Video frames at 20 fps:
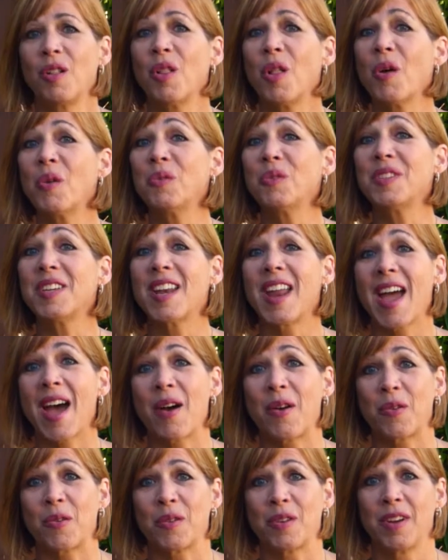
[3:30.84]
Close it
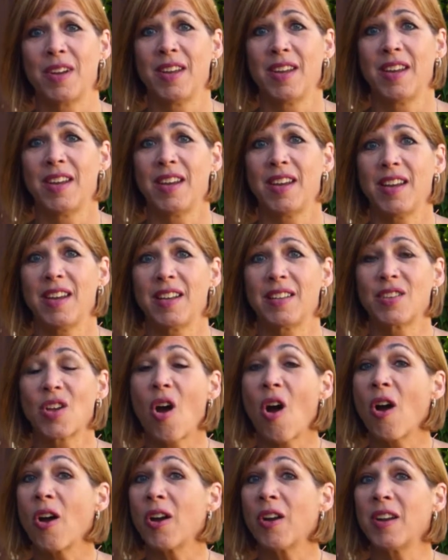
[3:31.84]
out. It's
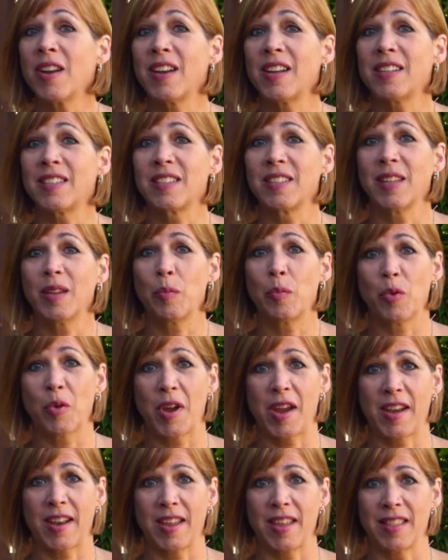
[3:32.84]
hard and it's
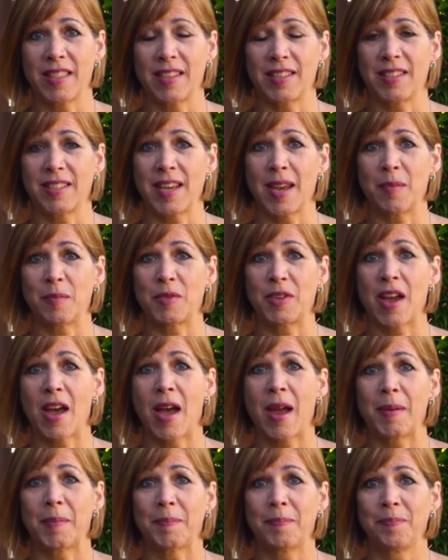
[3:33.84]
liberating at the same
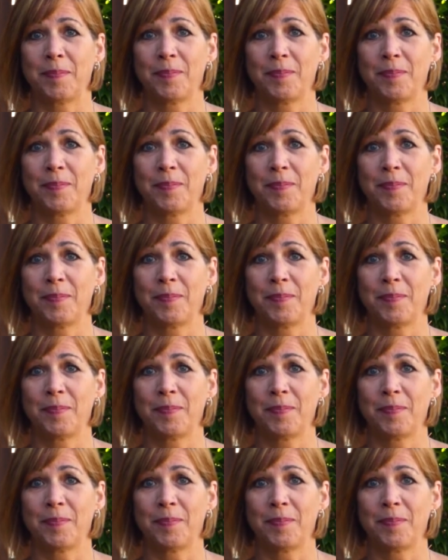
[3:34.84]
time.